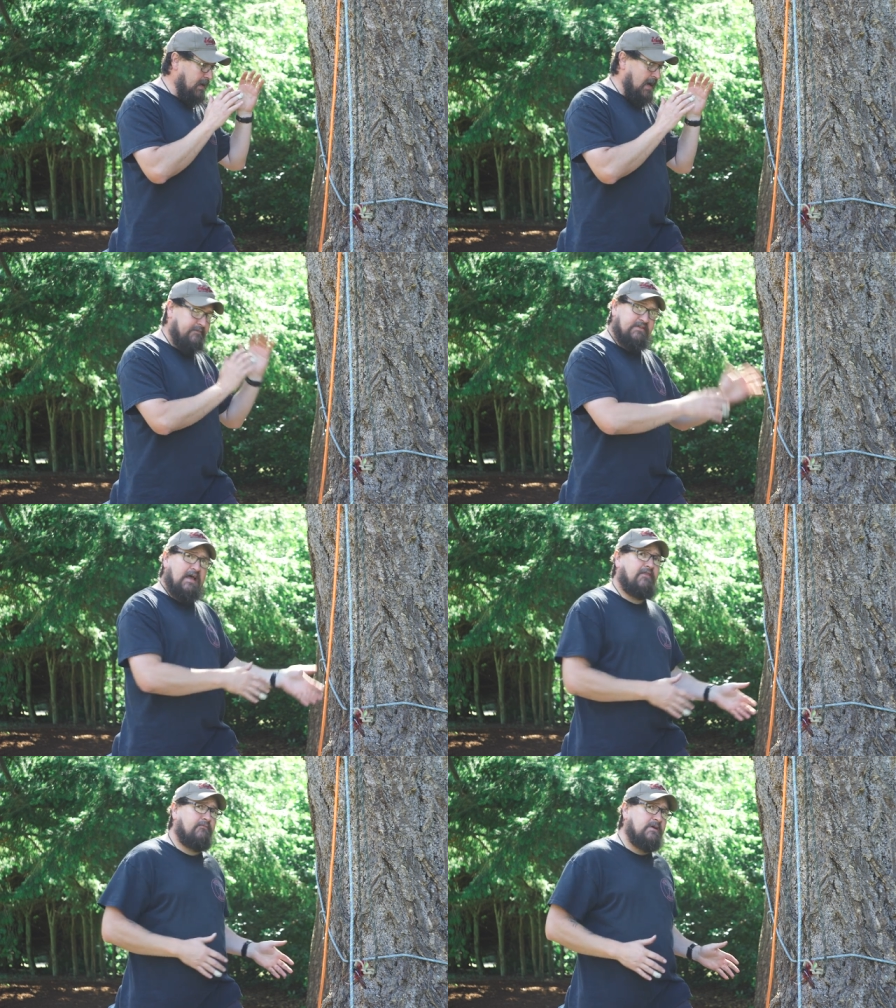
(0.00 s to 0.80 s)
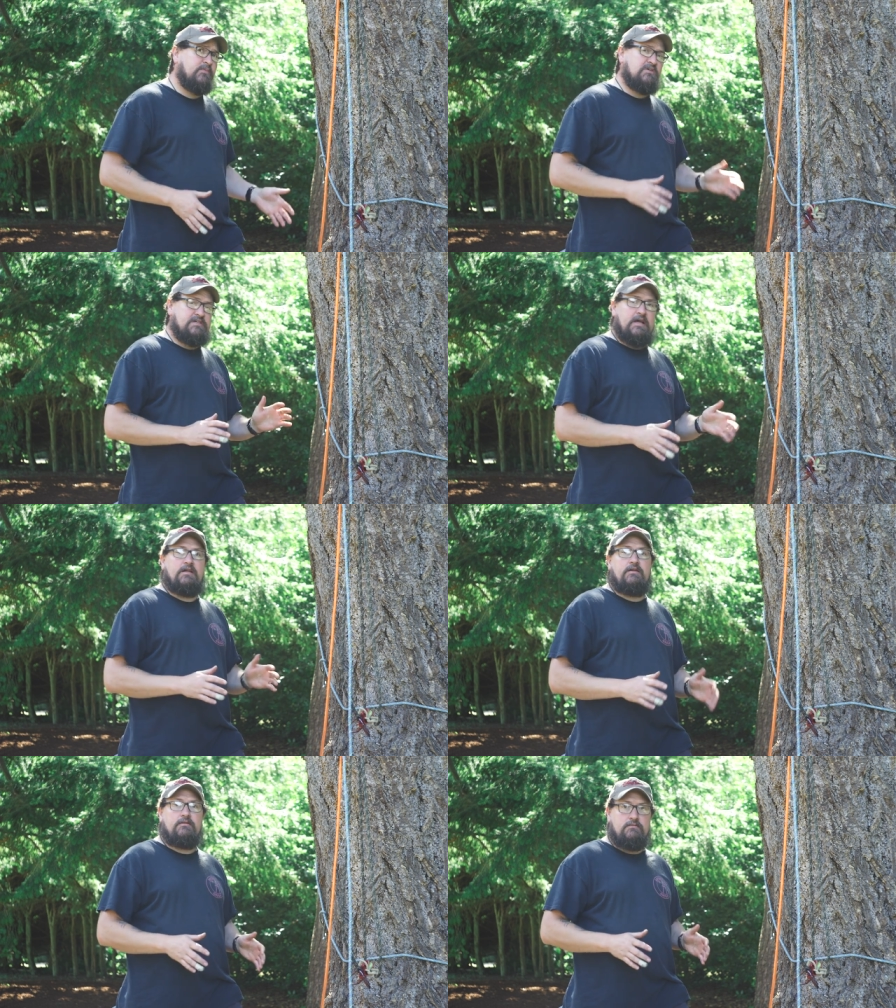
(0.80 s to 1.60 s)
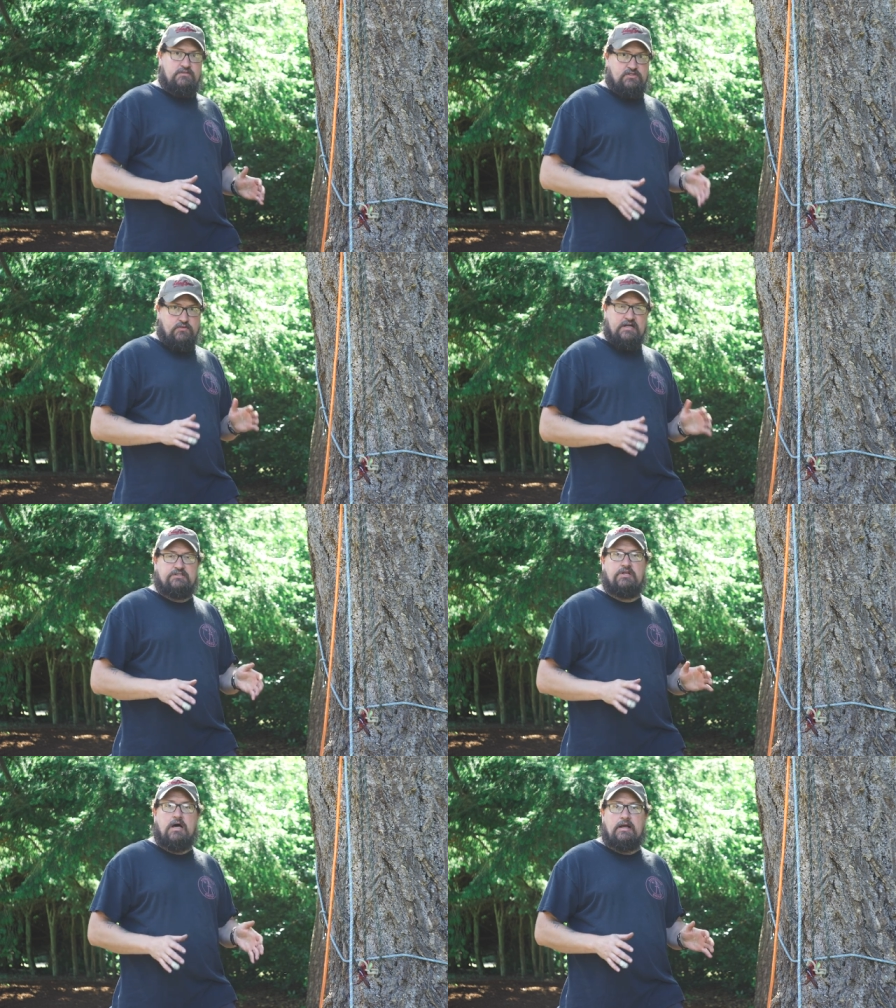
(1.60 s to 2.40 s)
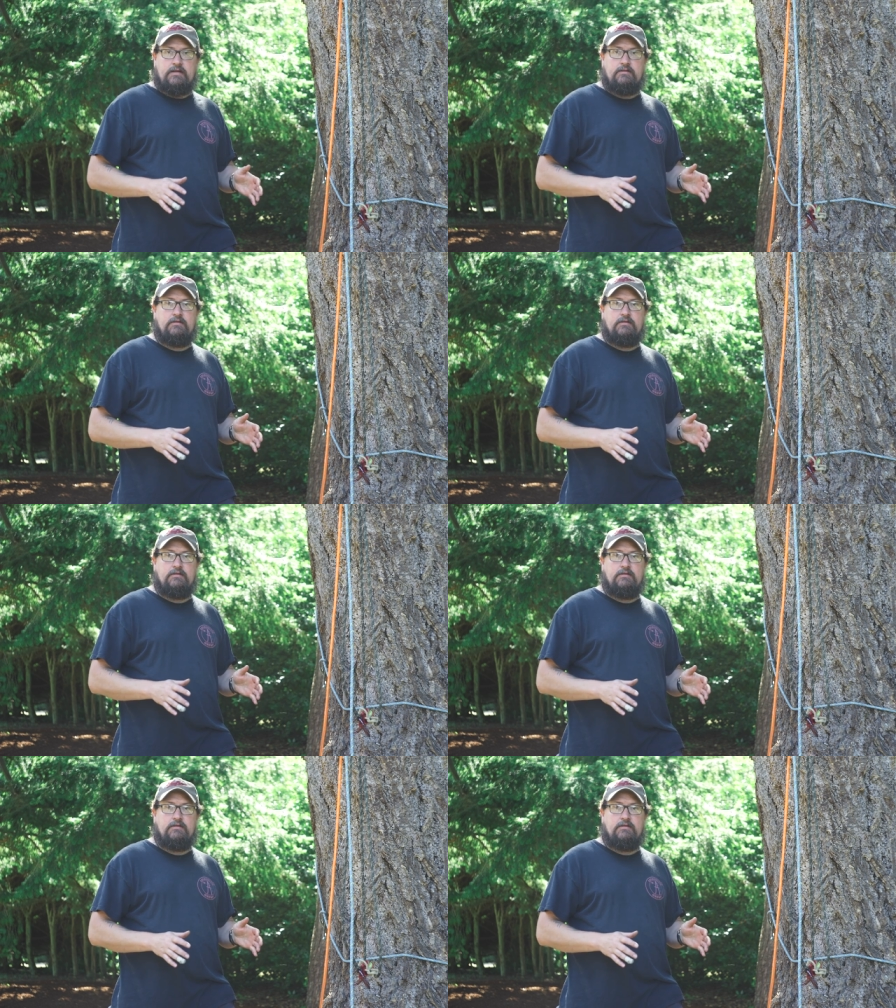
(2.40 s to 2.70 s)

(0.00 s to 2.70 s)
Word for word: having that 3% stretch line